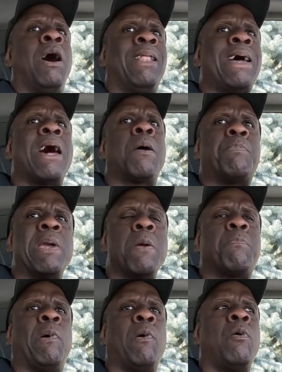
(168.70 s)
a lot of
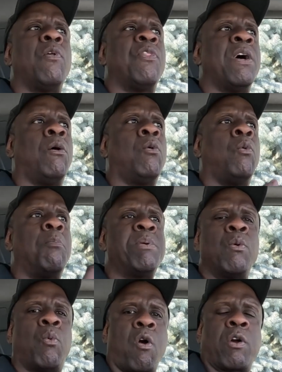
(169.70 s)
people that will
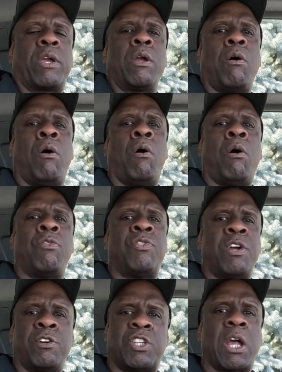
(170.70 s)
be working on
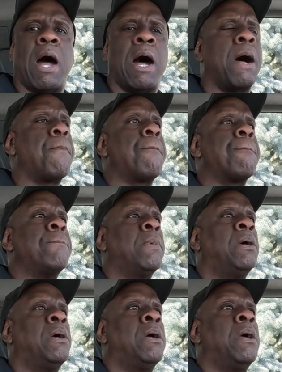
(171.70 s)
their job,
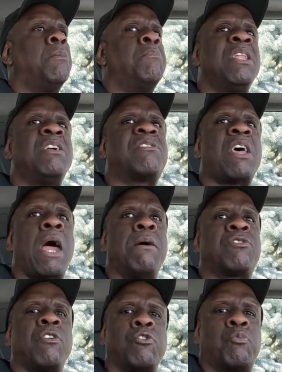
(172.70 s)
many
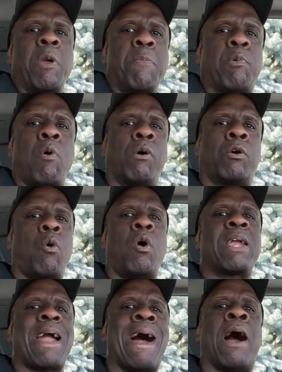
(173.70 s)
times those people are
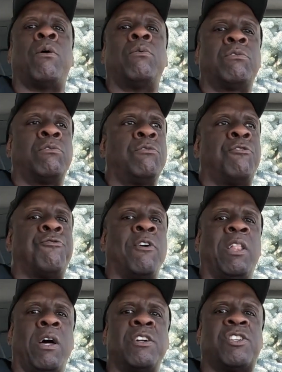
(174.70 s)
going out
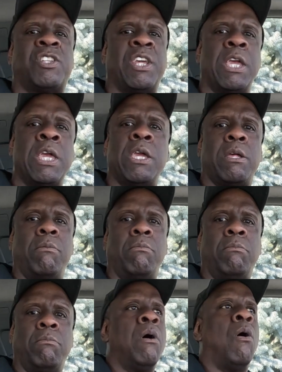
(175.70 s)
for lunch to eat,
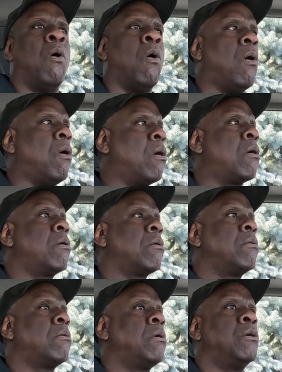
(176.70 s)
or
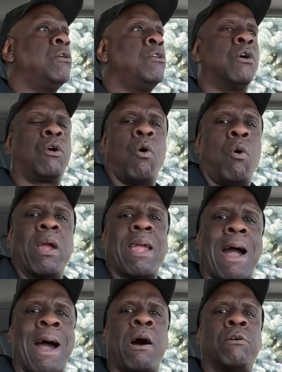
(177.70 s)
you're
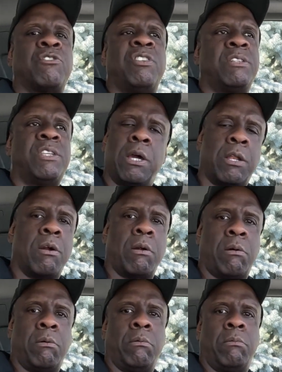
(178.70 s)
going out to
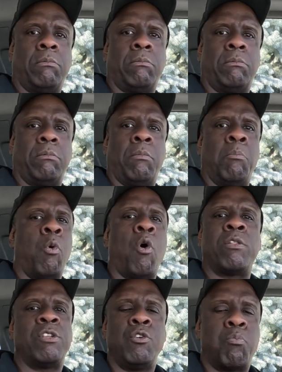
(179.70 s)
dinner
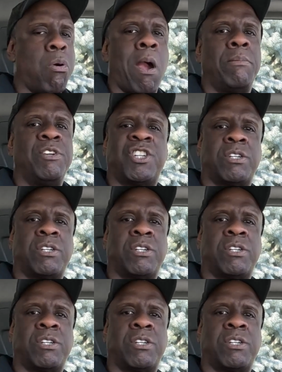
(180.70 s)
more than you probably